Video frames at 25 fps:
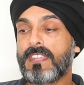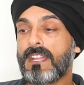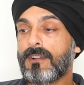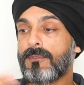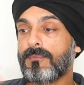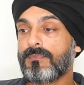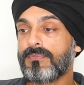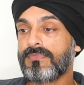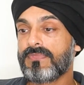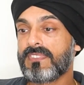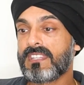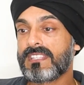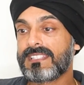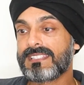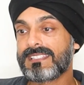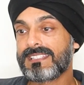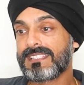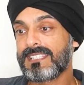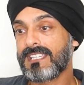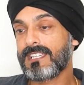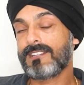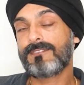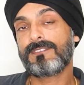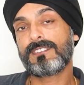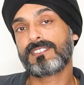Now, the
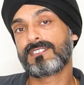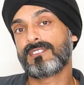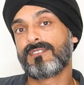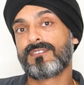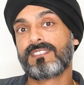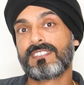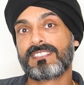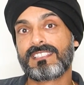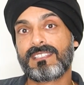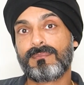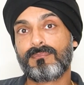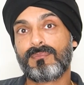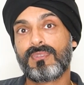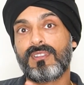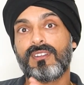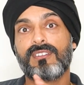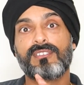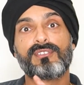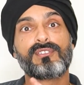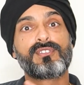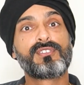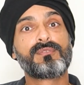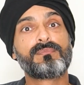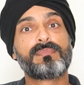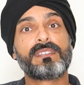surface of this
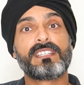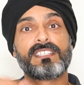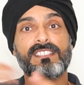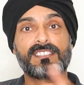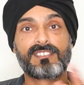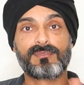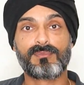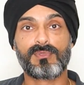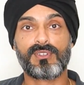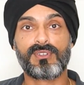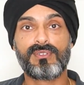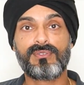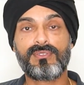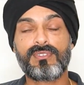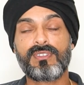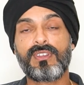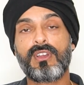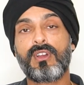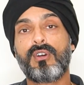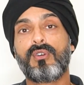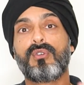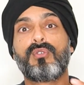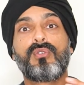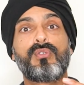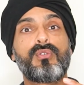implant could be smooth
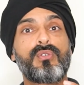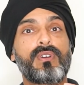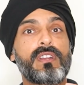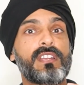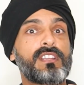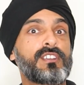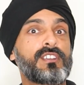or